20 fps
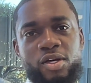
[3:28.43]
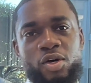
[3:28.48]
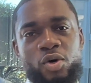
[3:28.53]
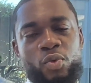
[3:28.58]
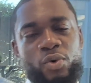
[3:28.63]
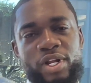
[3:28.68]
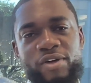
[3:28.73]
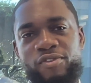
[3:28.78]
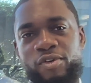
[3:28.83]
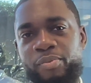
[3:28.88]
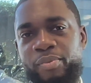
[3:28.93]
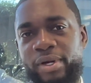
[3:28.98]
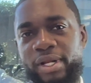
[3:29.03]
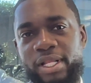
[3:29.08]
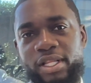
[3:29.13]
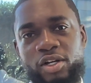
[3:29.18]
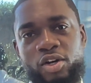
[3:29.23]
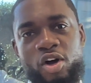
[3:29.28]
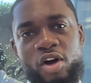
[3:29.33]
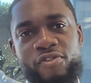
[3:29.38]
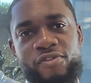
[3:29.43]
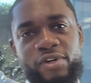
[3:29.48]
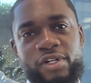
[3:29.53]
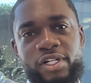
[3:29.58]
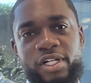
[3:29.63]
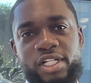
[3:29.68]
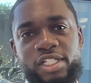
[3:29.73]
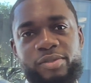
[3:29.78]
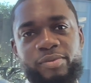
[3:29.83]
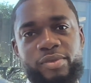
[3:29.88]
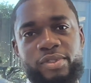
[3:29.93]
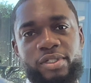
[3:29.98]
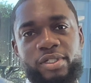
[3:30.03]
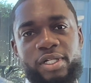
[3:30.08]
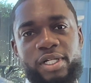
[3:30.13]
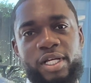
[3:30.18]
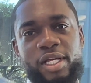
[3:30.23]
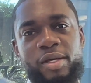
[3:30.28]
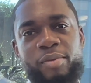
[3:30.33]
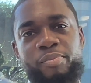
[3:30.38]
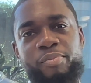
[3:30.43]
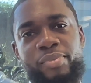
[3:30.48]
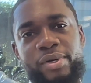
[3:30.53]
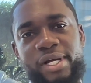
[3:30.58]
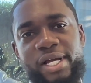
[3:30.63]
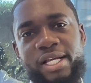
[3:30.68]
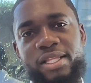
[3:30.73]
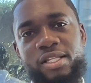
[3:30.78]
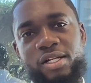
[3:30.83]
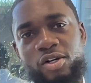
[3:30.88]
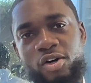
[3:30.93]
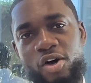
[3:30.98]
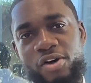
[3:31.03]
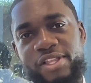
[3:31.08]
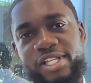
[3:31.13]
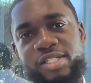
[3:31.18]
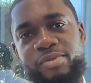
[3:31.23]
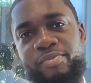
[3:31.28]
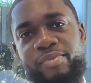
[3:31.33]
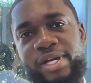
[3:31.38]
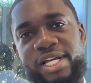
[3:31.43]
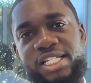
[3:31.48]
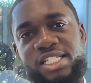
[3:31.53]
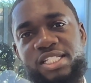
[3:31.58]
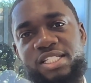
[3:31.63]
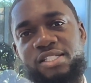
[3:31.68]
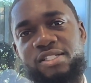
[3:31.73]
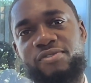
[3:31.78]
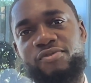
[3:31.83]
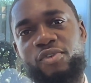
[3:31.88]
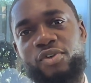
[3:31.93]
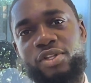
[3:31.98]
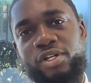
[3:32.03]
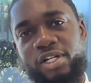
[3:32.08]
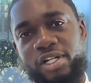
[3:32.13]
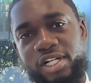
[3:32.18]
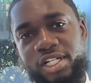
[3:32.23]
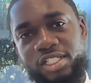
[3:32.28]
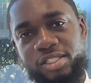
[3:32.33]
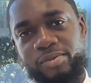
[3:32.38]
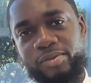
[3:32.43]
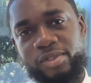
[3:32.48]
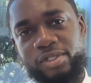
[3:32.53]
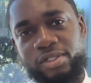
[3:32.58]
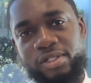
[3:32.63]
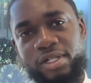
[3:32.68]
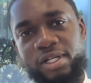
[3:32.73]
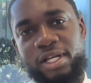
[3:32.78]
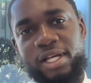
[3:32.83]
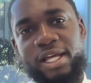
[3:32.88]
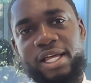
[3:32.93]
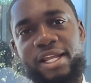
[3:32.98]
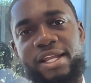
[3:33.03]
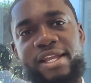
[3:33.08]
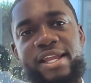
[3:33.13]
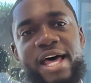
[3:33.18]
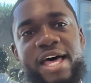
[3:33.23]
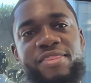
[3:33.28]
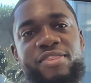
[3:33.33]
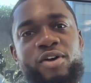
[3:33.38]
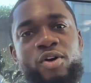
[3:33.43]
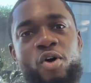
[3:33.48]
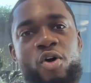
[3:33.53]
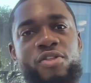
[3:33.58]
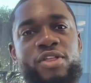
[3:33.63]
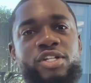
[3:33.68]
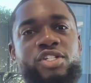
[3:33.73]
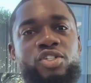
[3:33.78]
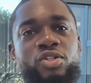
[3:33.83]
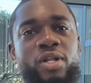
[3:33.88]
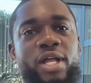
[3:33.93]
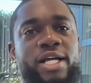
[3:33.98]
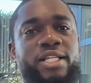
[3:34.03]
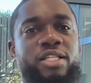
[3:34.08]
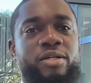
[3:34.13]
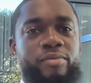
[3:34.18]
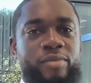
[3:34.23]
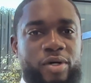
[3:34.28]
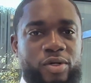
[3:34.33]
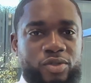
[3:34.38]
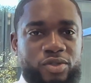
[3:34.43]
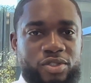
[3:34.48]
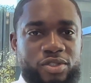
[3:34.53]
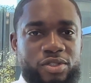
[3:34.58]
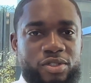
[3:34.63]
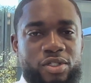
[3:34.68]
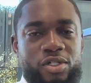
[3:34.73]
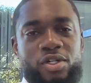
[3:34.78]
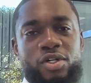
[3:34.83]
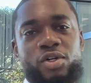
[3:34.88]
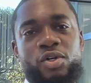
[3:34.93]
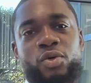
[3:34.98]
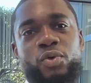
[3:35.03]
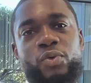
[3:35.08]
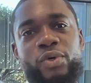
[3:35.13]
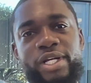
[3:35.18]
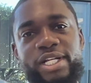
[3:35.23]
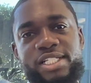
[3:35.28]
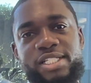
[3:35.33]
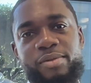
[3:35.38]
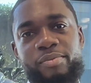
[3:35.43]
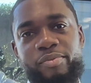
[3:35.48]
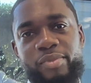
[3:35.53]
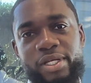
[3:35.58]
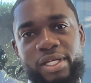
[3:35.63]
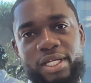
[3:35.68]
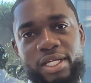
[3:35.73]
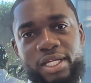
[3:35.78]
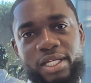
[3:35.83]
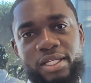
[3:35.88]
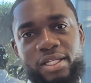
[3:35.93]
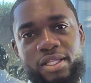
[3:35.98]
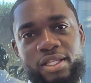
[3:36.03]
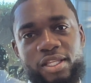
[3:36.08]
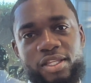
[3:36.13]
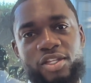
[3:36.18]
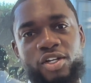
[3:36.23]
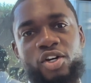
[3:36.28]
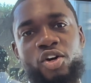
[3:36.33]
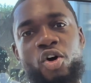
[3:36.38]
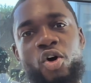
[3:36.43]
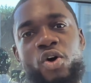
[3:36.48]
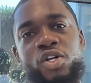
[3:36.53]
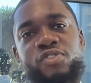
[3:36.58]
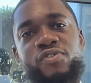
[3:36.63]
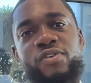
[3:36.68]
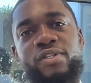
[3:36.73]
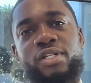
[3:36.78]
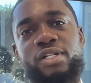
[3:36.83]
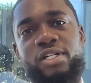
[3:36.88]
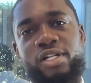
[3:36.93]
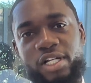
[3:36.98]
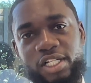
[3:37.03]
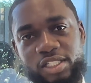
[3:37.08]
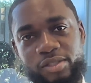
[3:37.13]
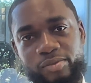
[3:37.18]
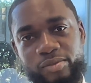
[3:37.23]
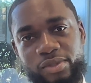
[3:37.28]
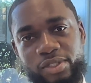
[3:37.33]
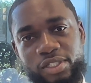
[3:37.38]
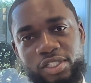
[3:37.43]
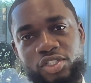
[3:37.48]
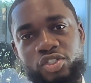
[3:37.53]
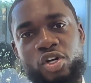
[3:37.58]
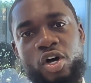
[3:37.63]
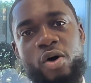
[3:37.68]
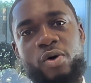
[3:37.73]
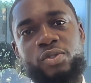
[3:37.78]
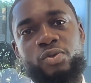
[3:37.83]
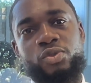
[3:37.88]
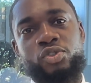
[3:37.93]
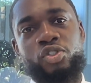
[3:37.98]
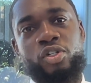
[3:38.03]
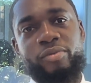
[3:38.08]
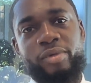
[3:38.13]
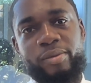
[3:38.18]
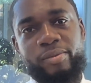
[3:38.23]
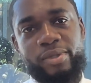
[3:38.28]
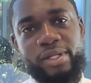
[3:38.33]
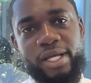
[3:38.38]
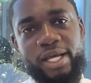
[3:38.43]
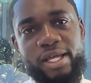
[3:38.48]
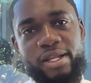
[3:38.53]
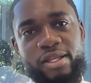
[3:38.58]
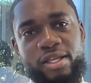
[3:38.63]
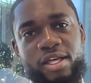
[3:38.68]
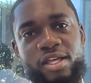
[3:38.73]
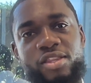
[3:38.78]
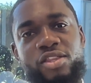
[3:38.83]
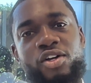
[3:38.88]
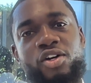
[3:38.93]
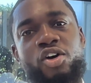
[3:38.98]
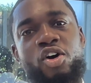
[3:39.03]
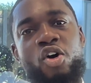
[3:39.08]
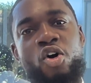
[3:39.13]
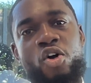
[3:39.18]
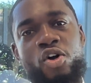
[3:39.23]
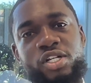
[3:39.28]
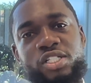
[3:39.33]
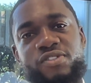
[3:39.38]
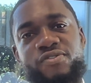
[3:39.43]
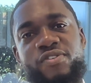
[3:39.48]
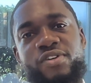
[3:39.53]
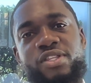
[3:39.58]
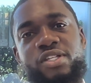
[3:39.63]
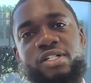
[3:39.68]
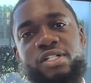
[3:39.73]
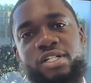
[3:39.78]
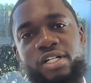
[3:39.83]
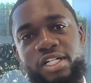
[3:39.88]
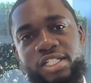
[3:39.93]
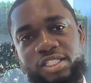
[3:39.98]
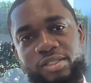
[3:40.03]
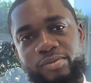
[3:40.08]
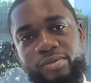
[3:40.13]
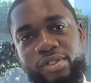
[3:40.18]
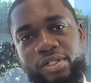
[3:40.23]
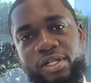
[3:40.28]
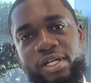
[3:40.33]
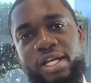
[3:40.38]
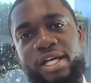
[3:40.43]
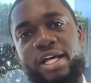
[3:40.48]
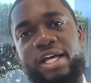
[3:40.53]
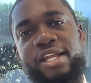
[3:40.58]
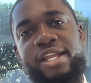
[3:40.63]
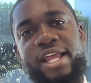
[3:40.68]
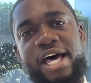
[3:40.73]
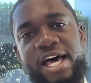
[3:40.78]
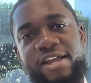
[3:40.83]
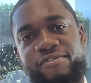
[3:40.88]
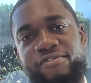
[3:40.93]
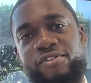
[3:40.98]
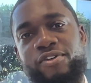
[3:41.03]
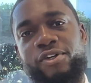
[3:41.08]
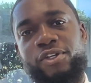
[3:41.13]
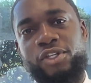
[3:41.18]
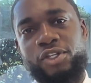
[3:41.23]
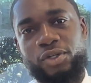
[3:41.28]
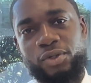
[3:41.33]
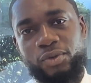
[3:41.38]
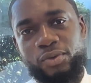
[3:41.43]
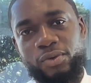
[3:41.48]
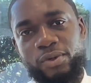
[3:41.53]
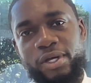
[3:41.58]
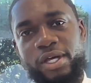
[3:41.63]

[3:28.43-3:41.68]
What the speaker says: whenever you pick out the car for a customer, pick out the car that's best for the customer, not the car that you like the most. Reason being, the car is for the customer. So I always want you to remember that. The car is for the customer, not for you.